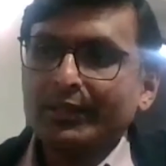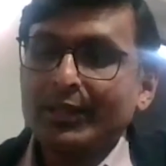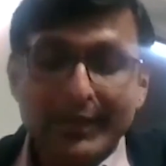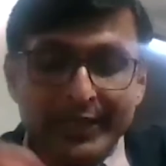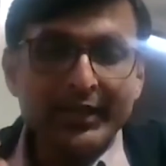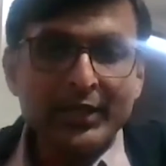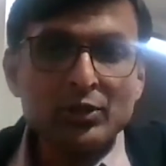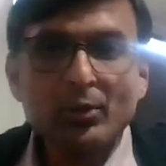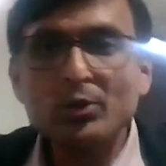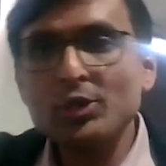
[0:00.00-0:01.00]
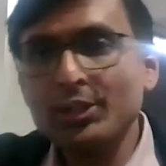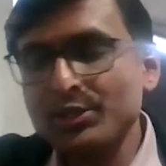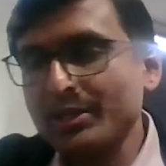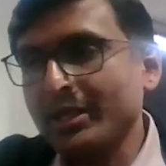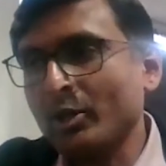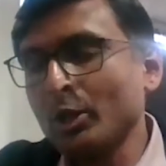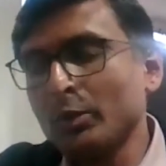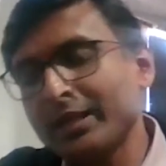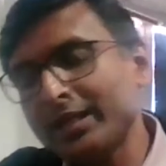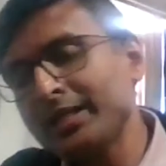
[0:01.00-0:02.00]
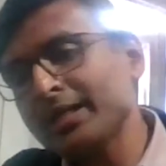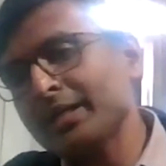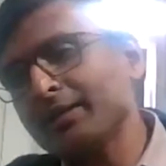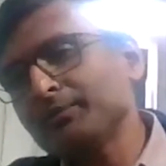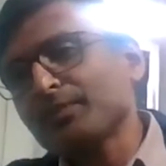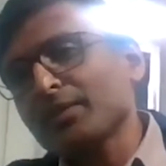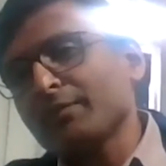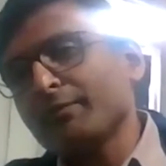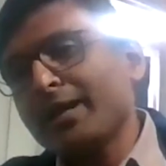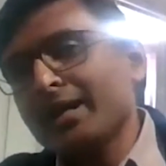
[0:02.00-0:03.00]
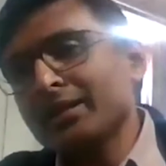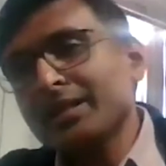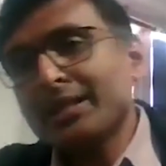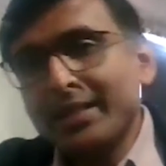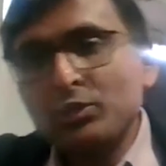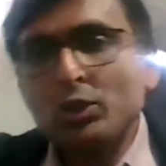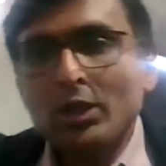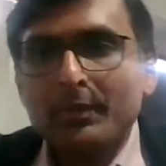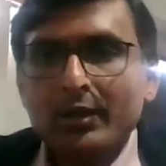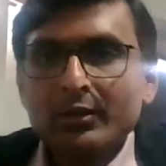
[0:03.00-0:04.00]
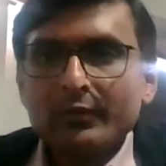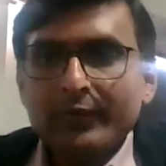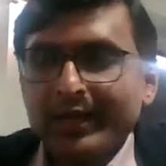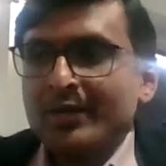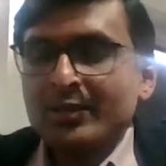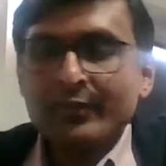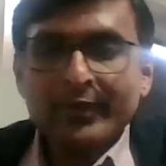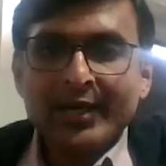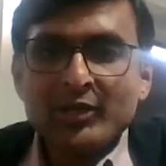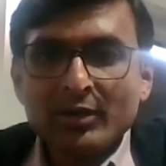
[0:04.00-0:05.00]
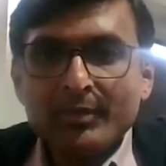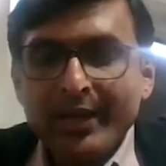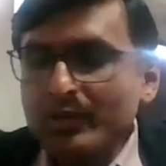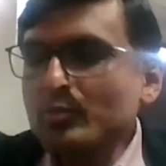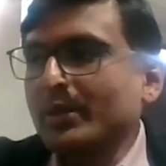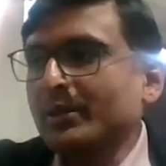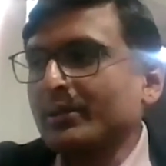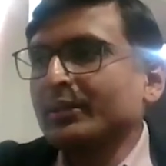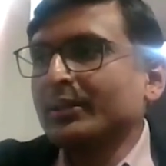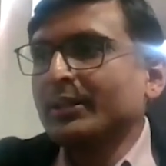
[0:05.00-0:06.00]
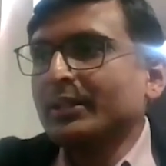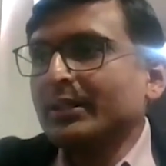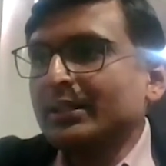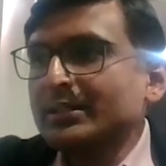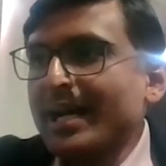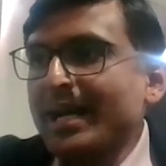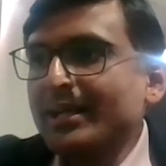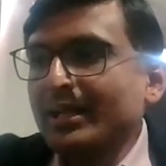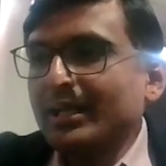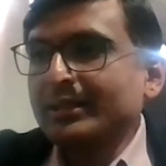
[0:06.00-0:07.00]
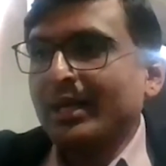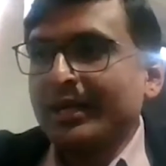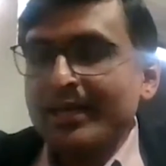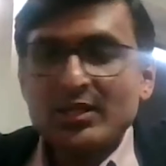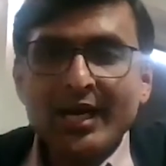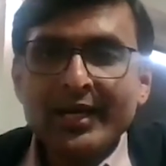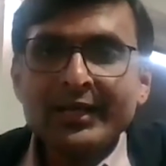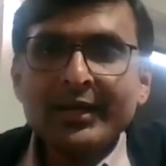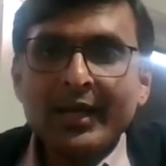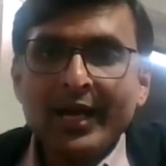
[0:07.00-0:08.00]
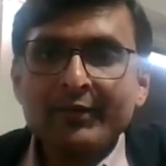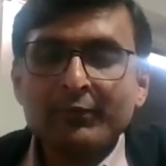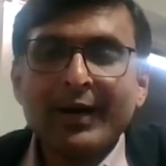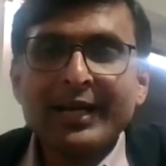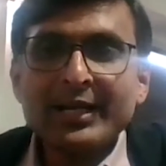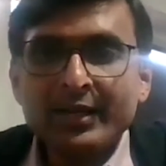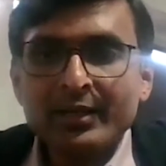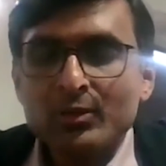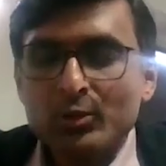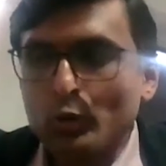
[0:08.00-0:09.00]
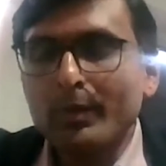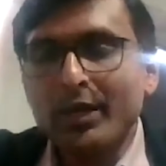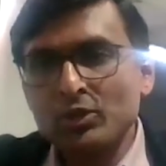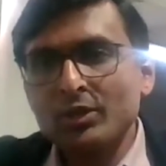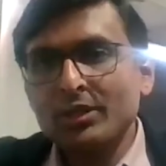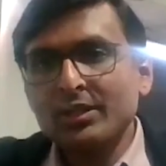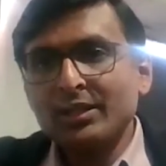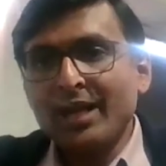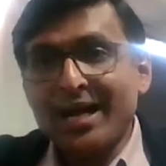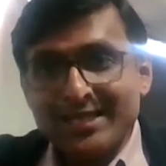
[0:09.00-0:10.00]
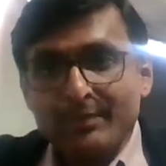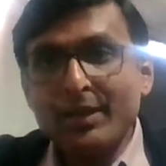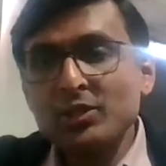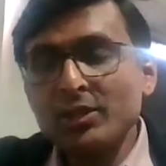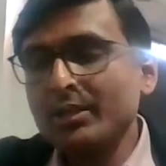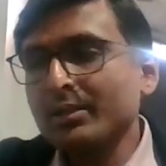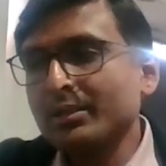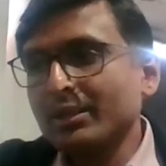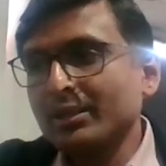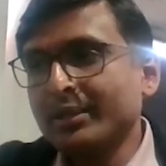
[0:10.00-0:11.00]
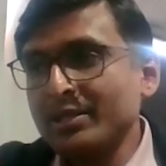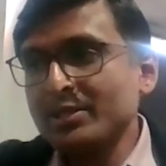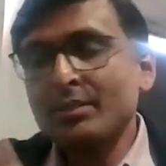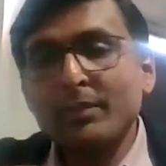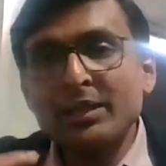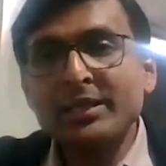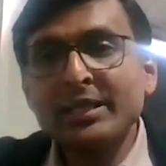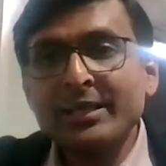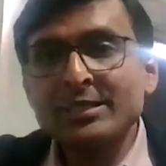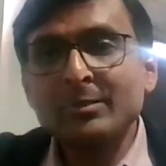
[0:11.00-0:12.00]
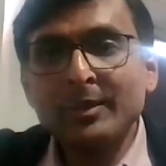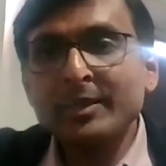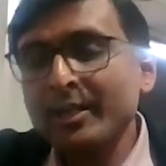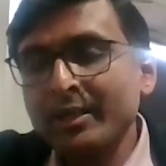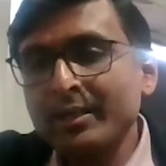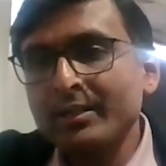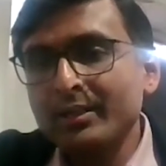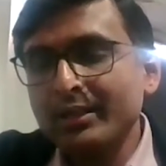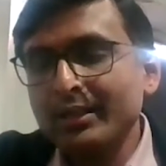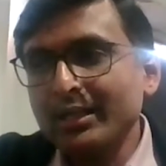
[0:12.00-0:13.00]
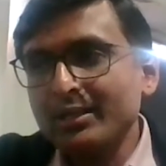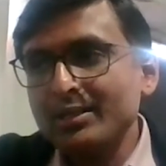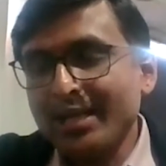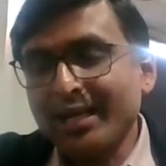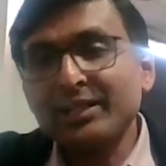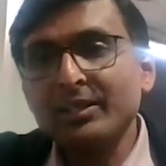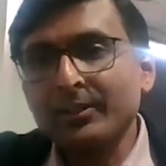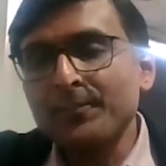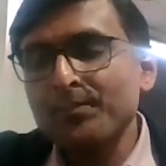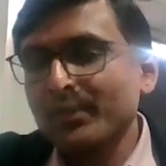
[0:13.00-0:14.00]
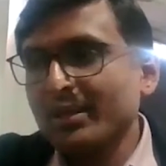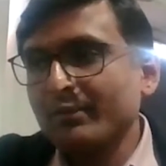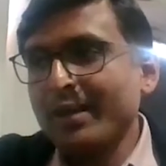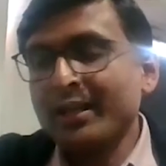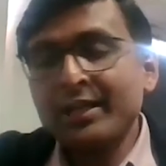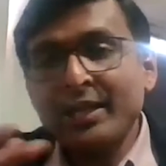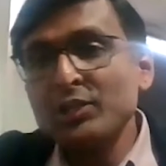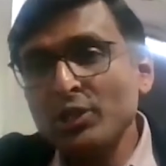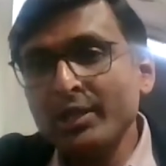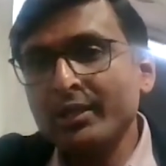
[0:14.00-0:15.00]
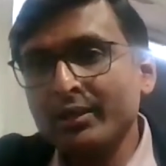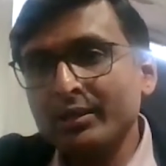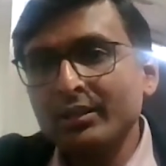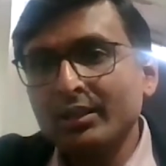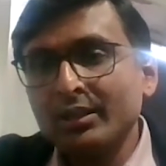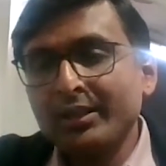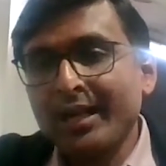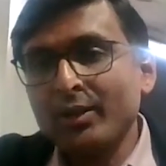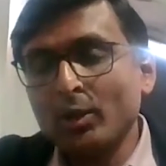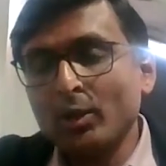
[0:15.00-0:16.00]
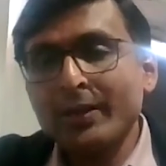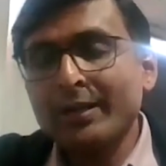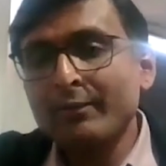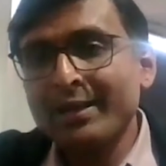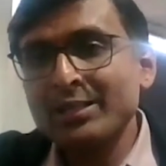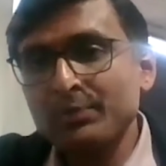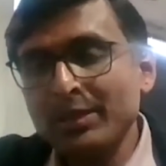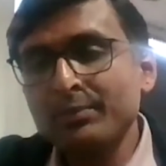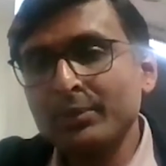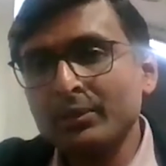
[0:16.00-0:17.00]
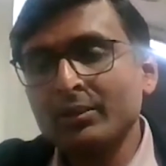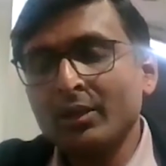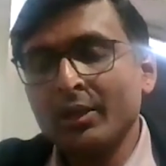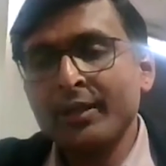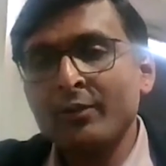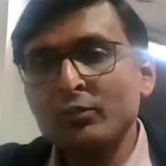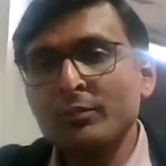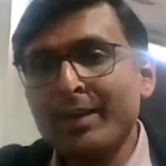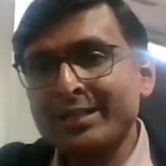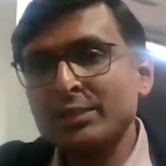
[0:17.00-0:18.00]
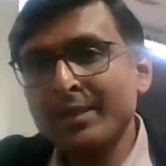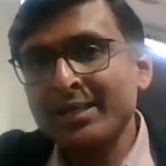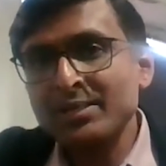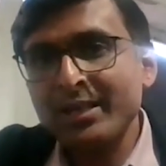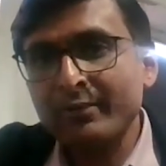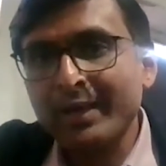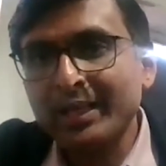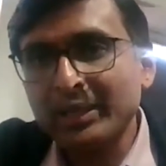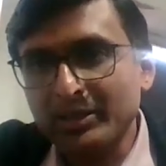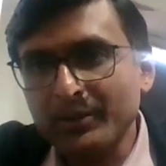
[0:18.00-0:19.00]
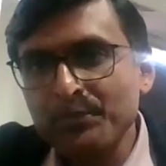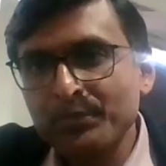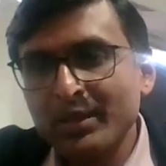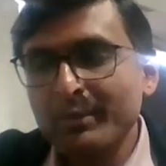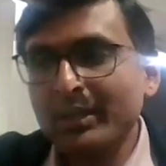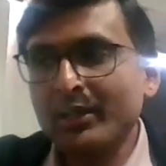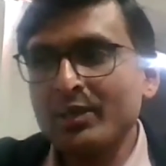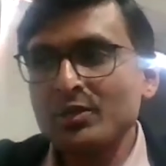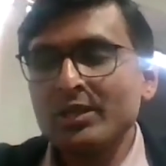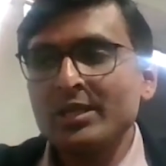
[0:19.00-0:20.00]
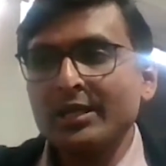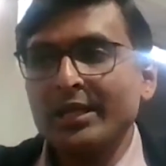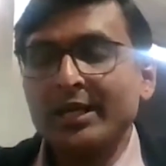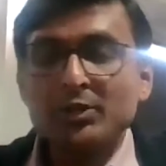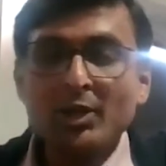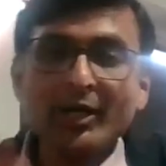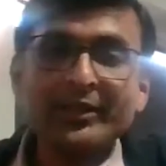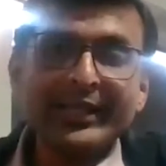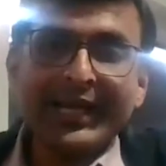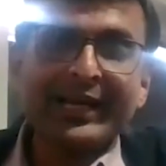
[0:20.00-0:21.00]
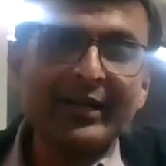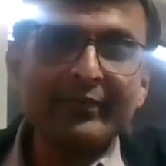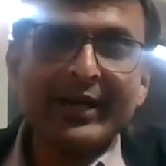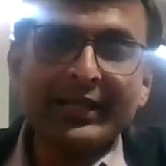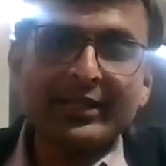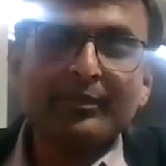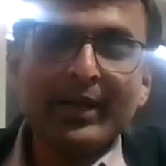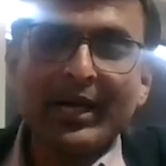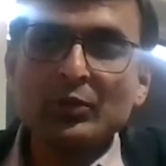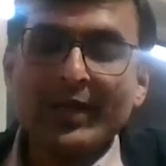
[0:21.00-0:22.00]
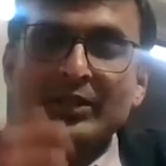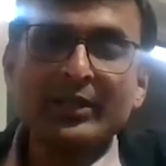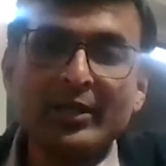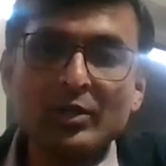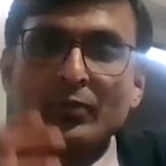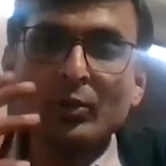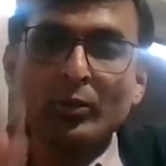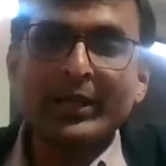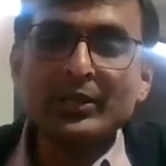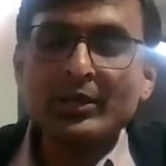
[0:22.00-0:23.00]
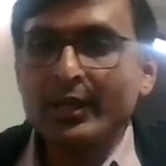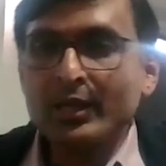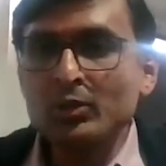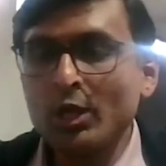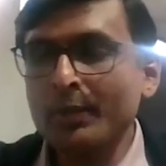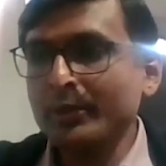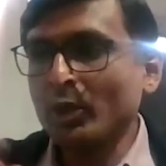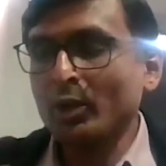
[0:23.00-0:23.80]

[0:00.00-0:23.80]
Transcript: There are many other institutions all over India where they teach you about finance and financial management, that the understanding have widened so much. As I mentioned, this is a multidisciplinary sector where an engineer can also advise people on how to maximize their wealth. Because it is not the era where in the past where engineers would do engineering job and